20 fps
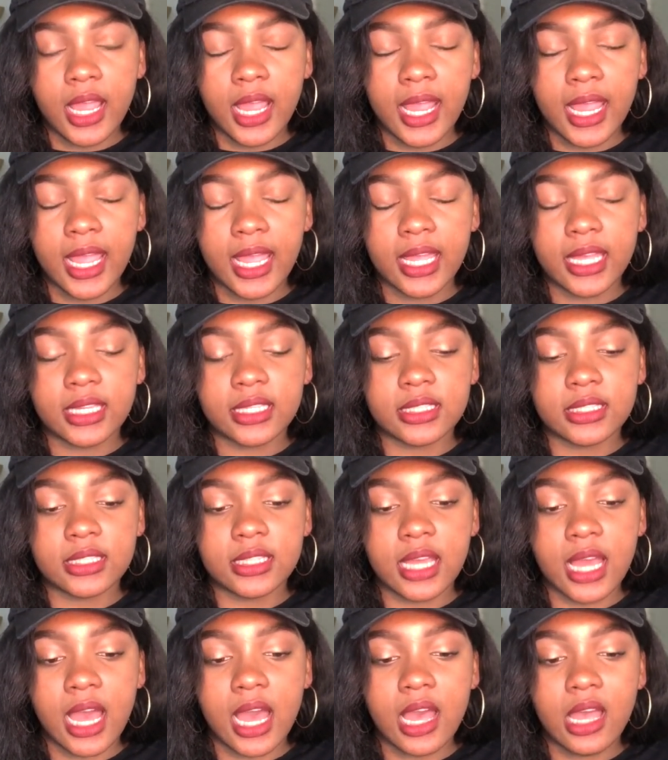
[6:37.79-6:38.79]
And
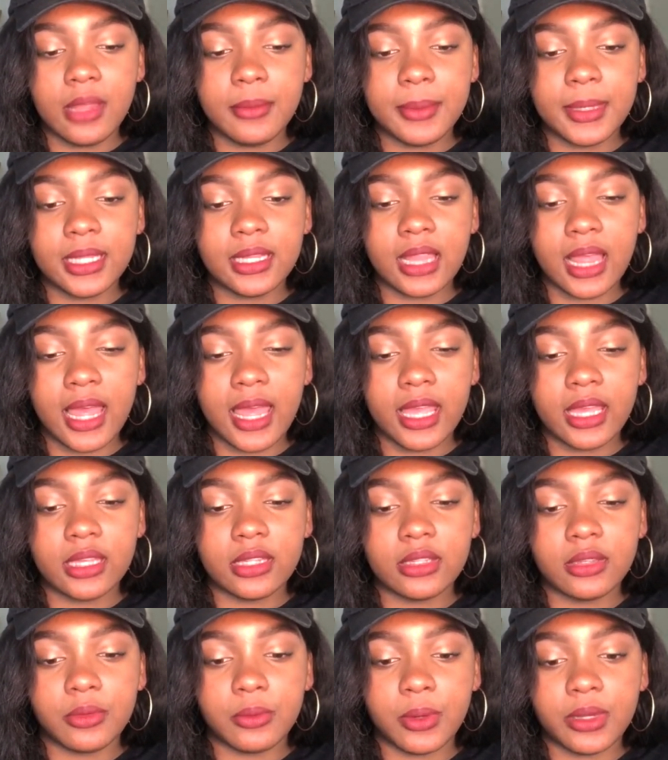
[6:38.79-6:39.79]
I'd be like,
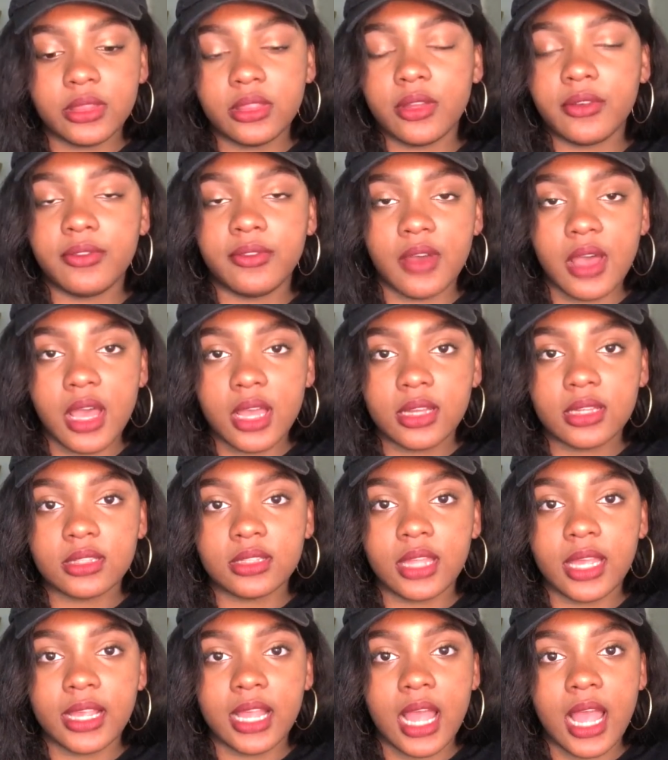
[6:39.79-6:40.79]
what the fuck?
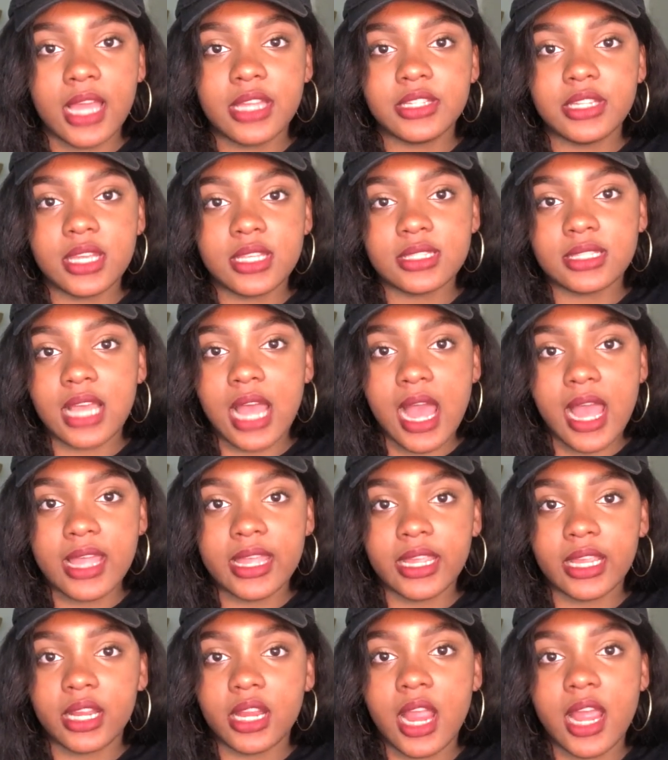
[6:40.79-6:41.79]
Like, I just got
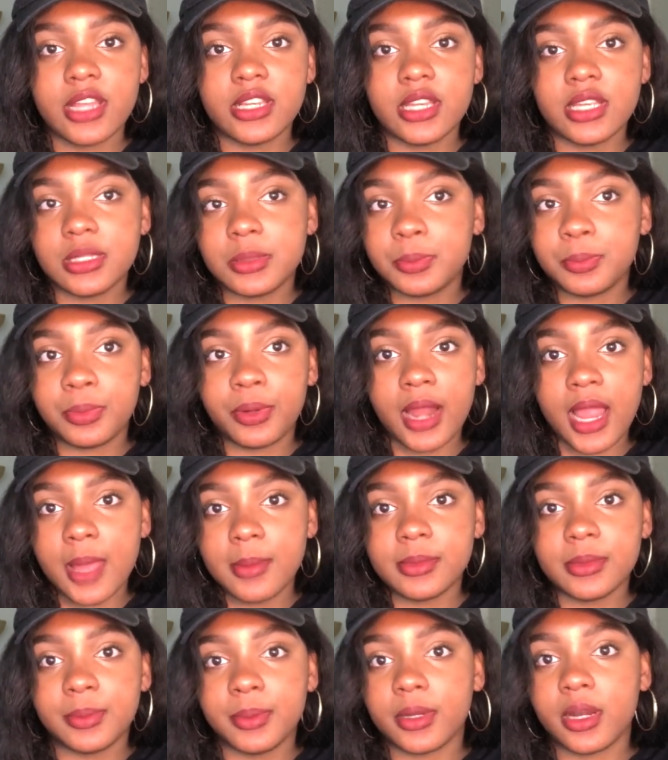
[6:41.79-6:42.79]
here. I just
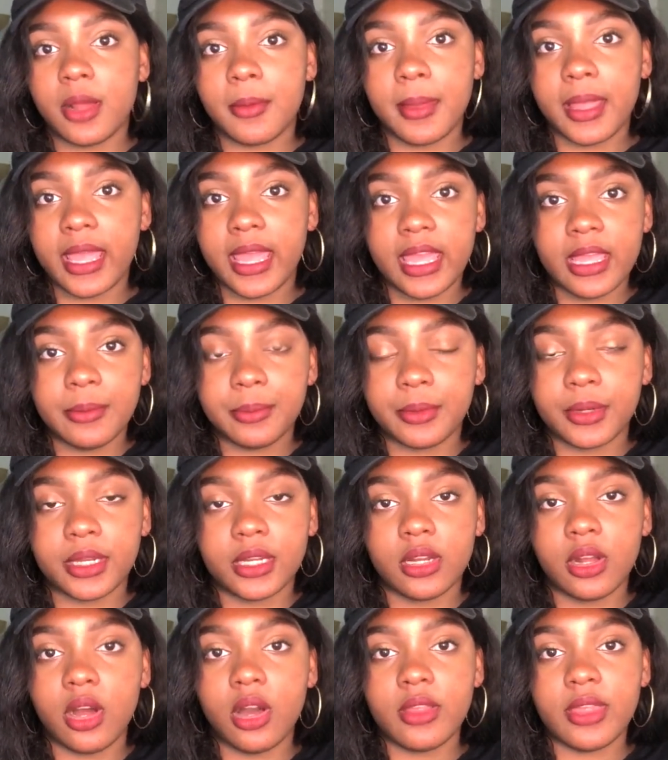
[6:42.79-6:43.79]
prepped, put on my
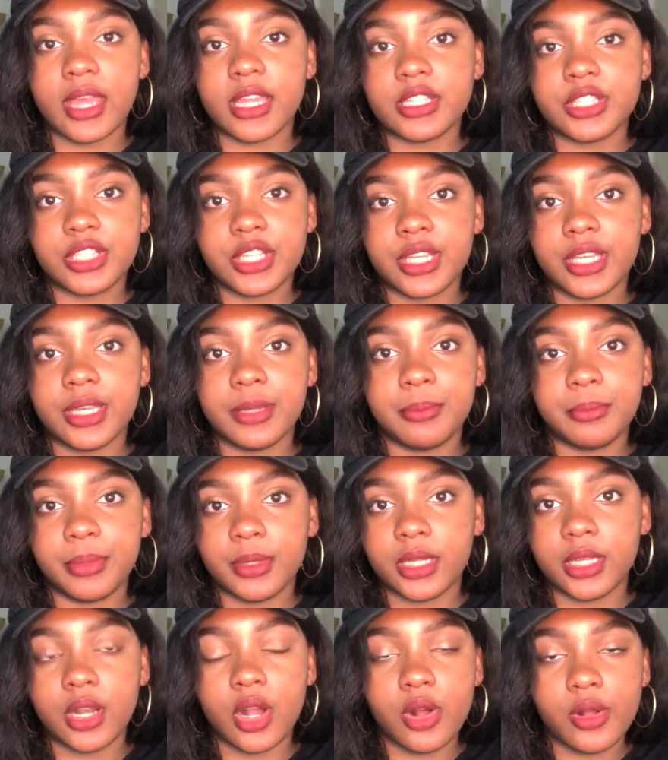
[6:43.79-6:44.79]
apron, all that shit.
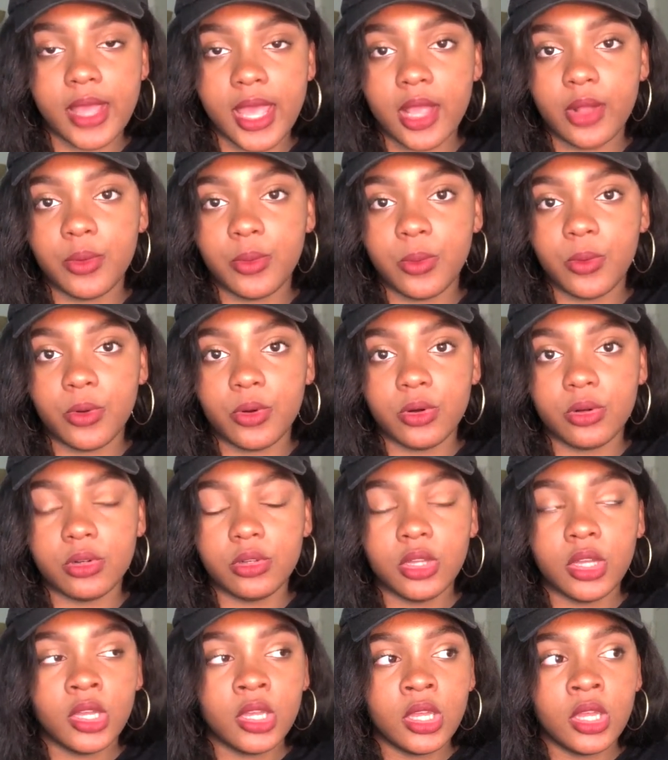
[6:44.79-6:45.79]
But okay,
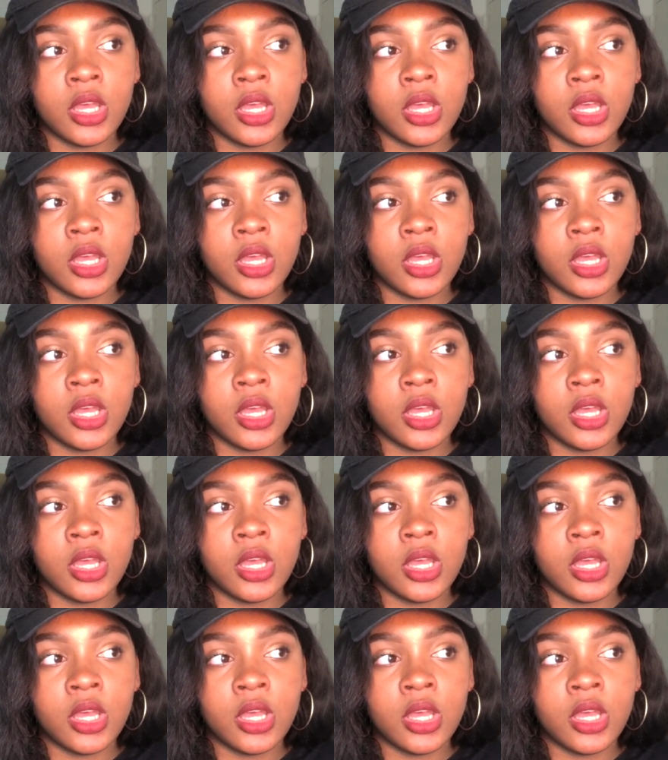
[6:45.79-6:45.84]
cool.